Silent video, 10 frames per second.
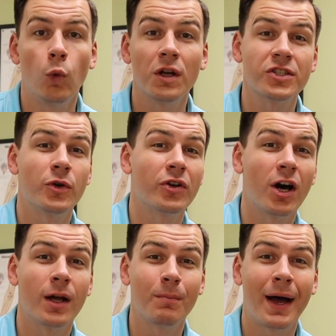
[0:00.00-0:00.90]
What's going
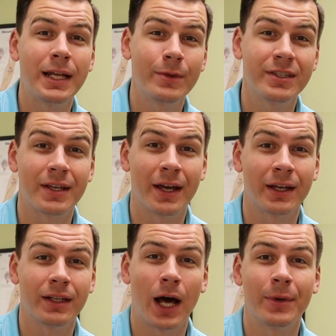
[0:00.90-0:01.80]
on? My name is
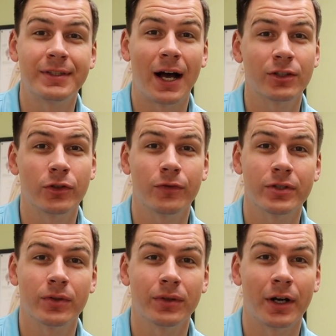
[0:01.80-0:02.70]
Dan. I'm a doctor of
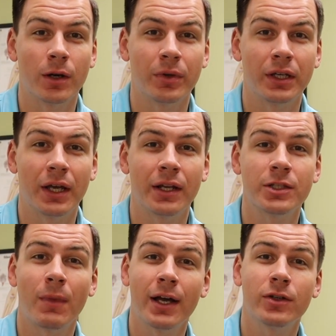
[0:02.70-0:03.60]
physical therapy, and it's
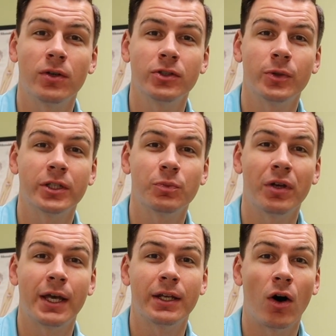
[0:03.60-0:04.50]
my goal to
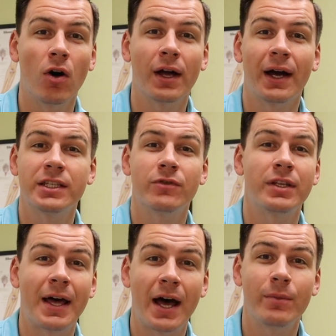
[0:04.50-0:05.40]
explain all kinds of
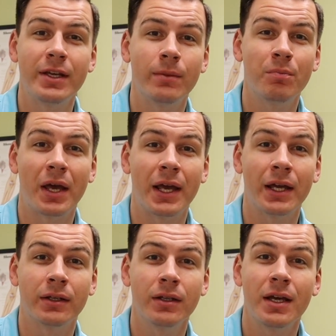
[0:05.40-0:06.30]
anatomy and
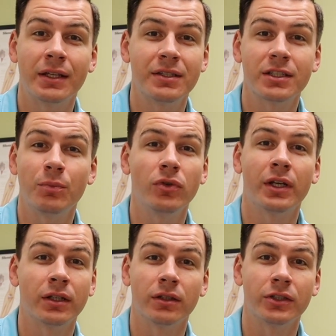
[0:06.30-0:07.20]
pain in simple
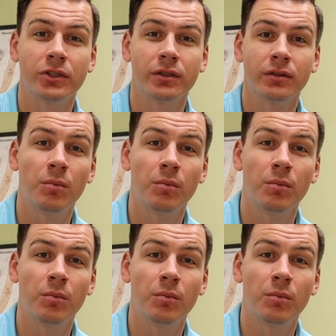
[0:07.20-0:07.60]
English.